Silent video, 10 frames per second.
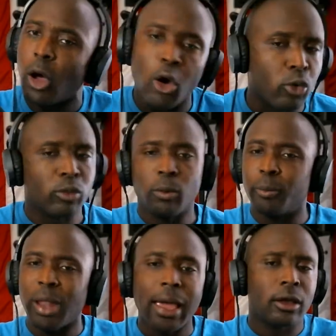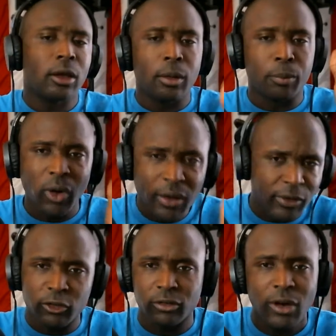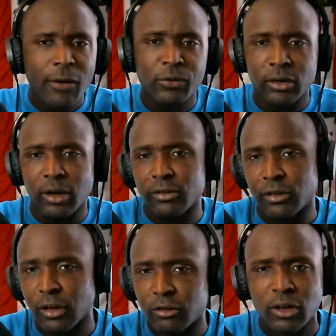Oh, black privilege definitely does exist.